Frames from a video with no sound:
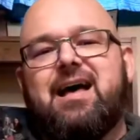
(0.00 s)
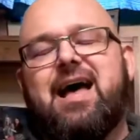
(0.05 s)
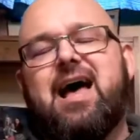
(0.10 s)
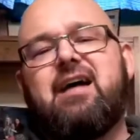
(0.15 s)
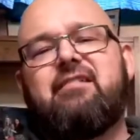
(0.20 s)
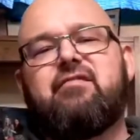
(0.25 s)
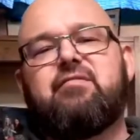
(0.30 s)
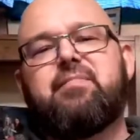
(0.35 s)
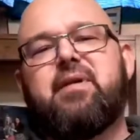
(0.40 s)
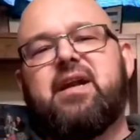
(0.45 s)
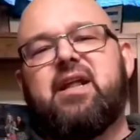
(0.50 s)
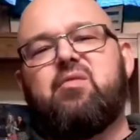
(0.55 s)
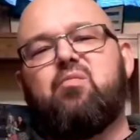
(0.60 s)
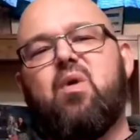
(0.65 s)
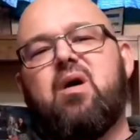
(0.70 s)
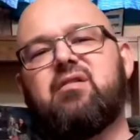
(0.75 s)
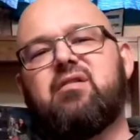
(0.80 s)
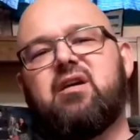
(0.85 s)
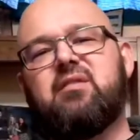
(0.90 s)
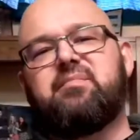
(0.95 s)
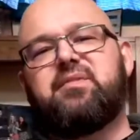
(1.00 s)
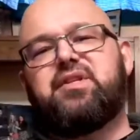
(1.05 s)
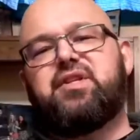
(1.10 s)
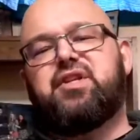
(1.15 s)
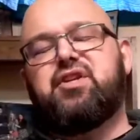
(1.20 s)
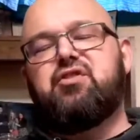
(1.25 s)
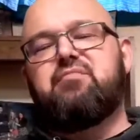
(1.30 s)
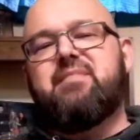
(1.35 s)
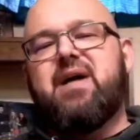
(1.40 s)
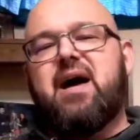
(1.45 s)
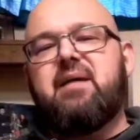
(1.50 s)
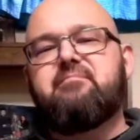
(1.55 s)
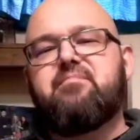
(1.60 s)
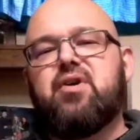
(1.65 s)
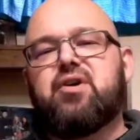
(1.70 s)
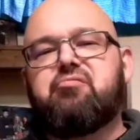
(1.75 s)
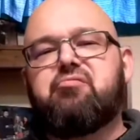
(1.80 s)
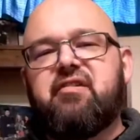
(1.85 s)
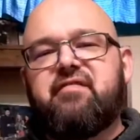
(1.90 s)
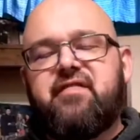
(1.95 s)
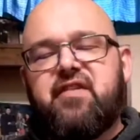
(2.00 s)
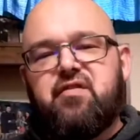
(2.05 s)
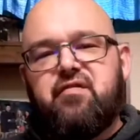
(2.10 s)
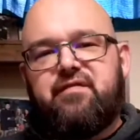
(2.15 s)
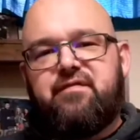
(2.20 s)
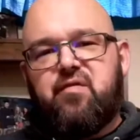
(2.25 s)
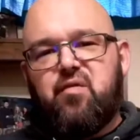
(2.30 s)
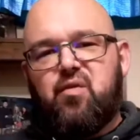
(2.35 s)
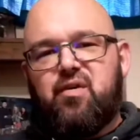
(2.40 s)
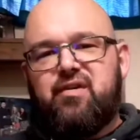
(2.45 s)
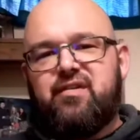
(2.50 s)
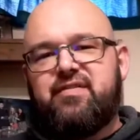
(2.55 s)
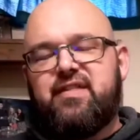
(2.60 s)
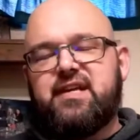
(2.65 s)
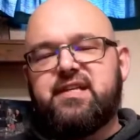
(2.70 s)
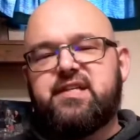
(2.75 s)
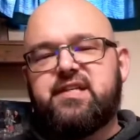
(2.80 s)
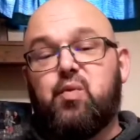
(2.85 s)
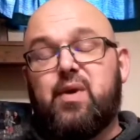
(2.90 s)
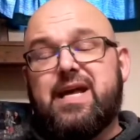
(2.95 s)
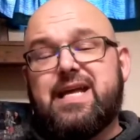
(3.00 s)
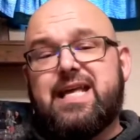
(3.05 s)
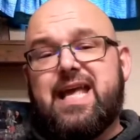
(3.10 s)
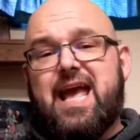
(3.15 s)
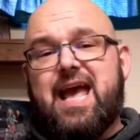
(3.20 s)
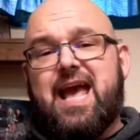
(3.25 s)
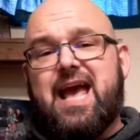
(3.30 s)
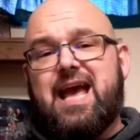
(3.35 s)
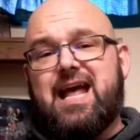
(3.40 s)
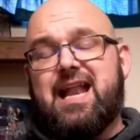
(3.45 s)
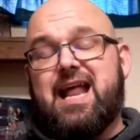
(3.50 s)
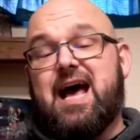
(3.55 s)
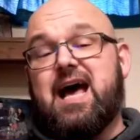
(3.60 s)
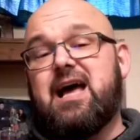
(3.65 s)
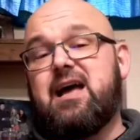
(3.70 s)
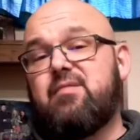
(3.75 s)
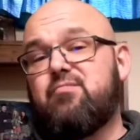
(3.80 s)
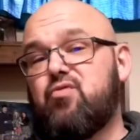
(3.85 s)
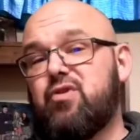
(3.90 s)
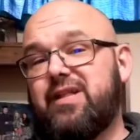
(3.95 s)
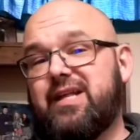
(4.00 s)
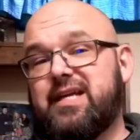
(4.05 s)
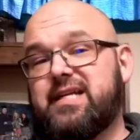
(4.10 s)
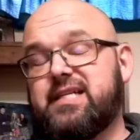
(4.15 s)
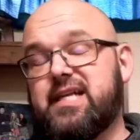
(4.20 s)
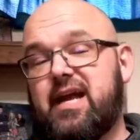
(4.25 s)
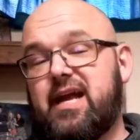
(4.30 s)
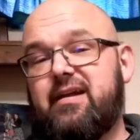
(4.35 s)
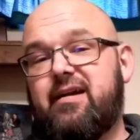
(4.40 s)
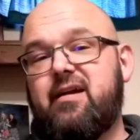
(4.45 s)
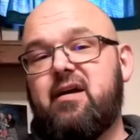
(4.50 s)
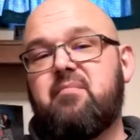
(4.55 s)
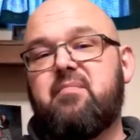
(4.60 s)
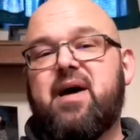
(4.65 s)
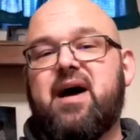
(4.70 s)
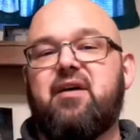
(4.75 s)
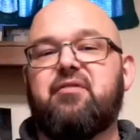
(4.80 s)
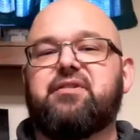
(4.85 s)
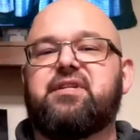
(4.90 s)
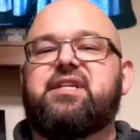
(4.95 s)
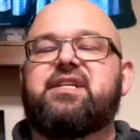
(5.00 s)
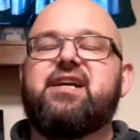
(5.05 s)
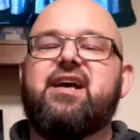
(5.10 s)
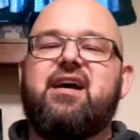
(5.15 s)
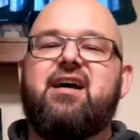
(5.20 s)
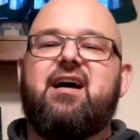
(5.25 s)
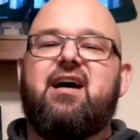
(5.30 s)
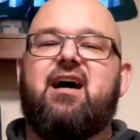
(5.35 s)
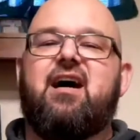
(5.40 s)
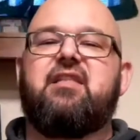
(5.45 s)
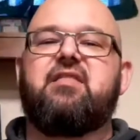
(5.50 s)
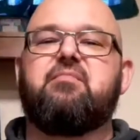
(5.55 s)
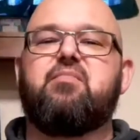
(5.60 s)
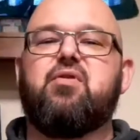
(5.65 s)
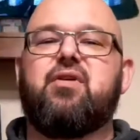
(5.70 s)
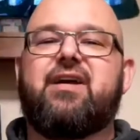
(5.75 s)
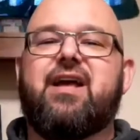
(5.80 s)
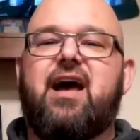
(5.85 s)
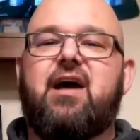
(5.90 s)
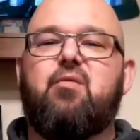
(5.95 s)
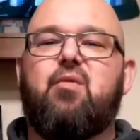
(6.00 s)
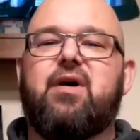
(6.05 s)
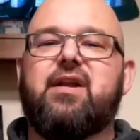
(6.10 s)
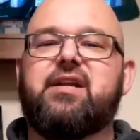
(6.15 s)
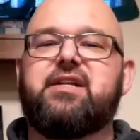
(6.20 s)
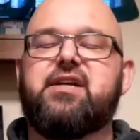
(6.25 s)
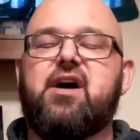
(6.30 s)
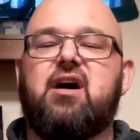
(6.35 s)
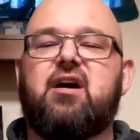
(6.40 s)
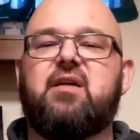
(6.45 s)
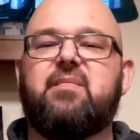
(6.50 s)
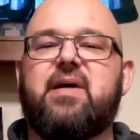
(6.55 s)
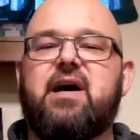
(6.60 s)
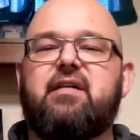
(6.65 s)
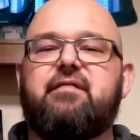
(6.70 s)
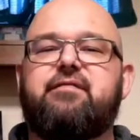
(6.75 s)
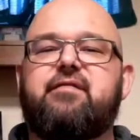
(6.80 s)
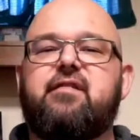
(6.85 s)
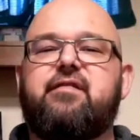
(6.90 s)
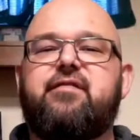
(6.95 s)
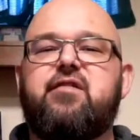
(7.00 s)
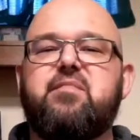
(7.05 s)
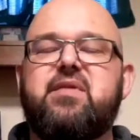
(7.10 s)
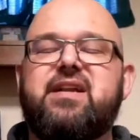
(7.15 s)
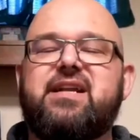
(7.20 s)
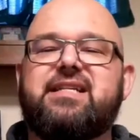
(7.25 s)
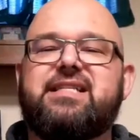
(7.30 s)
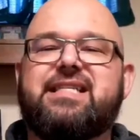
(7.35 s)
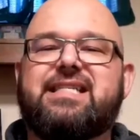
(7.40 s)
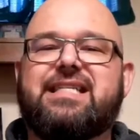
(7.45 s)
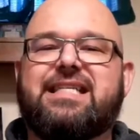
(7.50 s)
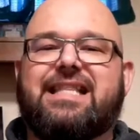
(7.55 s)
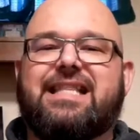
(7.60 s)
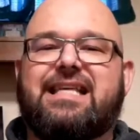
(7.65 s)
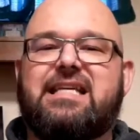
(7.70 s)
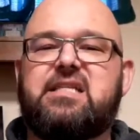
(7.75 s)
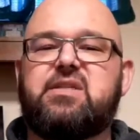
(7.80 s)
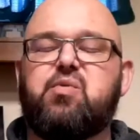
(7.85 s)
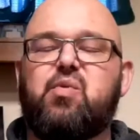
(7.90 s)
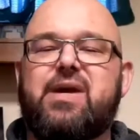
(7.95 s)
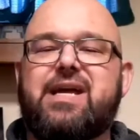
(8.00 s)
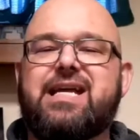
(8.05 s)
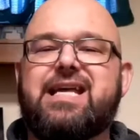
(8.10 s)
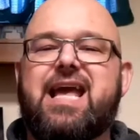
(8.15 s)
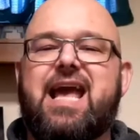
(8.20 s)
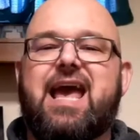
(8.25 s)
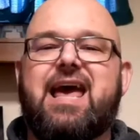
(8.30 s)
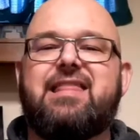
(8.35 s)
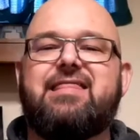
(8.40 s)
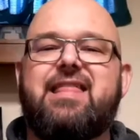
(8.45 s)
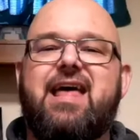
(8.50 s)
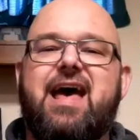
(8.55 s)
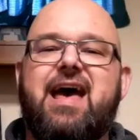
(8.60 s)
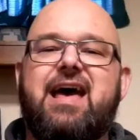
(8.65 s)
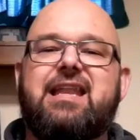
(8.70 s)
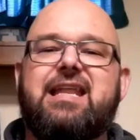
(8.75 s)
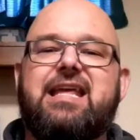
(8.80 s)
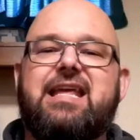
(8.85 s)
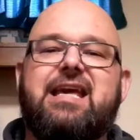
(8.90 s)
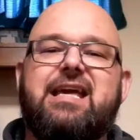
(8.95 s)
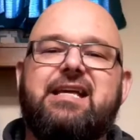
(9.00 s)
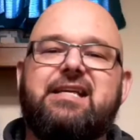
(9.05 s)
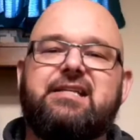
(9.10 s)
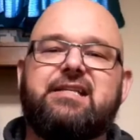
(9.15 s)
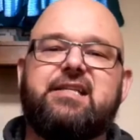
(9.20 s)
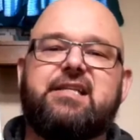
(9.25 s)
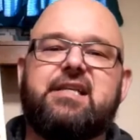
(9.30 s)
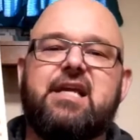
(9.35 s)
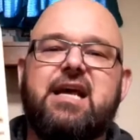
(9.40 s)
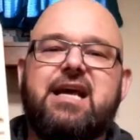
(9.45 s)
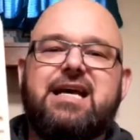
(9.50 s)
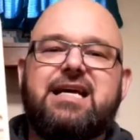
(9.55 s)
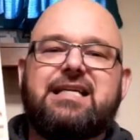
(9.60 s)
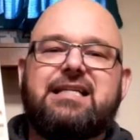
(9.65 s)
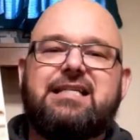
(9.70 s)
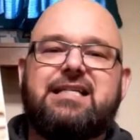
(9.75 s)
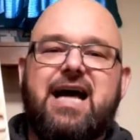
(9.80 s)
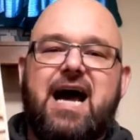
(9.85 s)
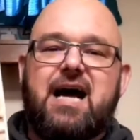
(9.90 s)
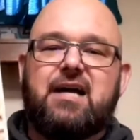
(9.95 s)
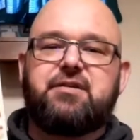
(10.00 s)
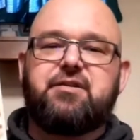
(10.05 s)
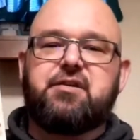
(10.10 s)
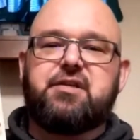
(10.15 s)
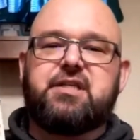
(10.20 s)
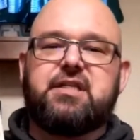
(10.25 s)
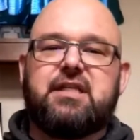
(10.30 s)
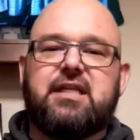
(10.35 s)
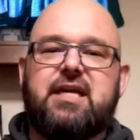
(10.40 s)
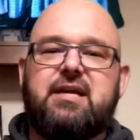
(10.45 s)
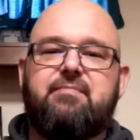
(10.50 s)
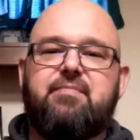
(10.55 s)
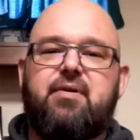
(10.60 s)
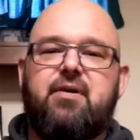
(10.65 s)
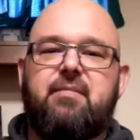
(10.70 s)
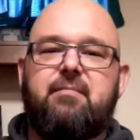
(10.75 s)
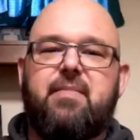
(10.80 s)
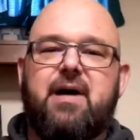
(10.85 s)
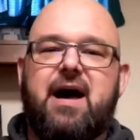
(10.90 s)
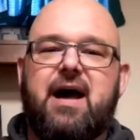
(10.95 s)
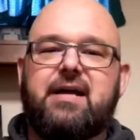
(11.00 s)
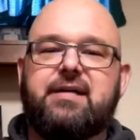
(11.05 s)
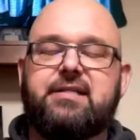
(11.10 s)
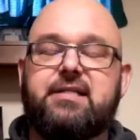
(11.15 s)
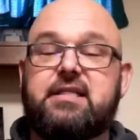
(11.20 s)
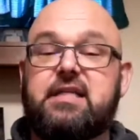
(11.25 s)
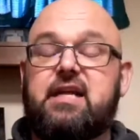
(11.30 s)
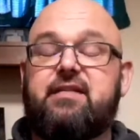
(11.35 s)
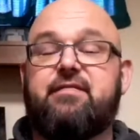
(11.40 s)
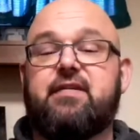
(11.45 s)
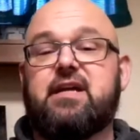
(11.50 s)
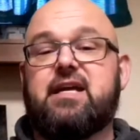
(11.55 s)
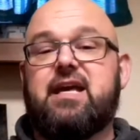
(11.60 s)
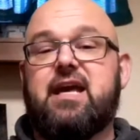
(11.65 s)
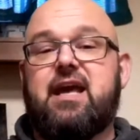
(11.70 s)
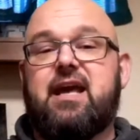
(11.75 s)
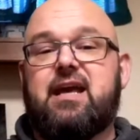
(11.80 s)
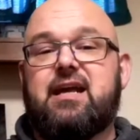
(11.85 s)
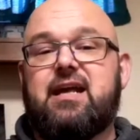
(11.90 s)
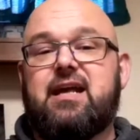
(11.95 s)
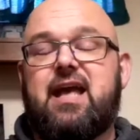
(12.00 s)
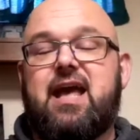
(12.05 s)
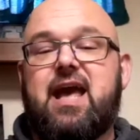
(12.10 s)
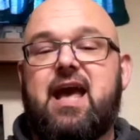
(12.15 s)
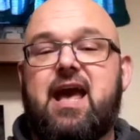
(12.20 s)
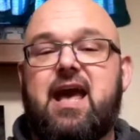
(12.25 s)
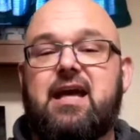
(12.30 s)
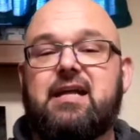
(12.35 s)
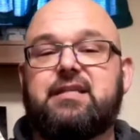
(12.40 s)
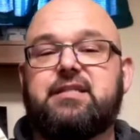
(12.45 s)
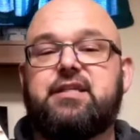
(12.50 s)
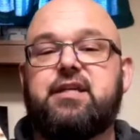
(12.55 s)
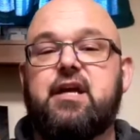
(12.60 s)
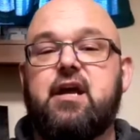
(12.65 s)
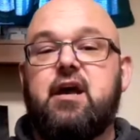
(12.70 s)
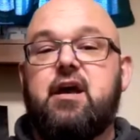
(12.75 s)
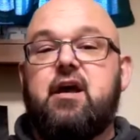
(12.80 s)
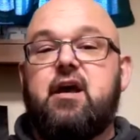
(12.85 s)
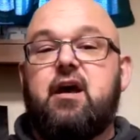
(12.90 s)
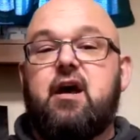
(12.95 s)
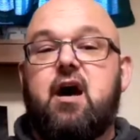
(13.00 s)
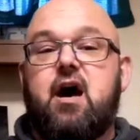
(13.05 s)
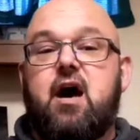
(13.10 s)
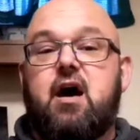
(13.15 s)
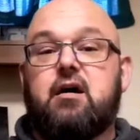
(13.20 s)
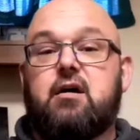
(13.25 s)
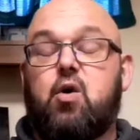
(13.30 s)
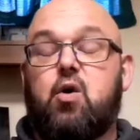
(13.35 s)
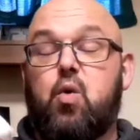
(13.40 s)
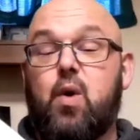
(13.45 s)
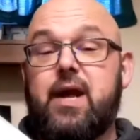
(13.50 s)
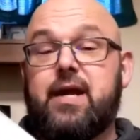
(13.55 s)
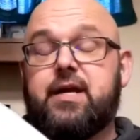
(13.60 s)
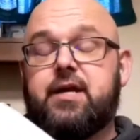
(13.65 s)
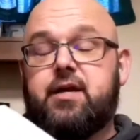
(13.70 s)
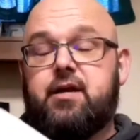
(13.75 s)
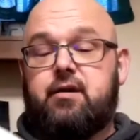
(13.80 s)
Hi, everybody. Welcome to my book review for this week. And I am really excited about the book I want to talk about for a few minutes this week. And that is Dr. Sleep by Stephen King. And a quick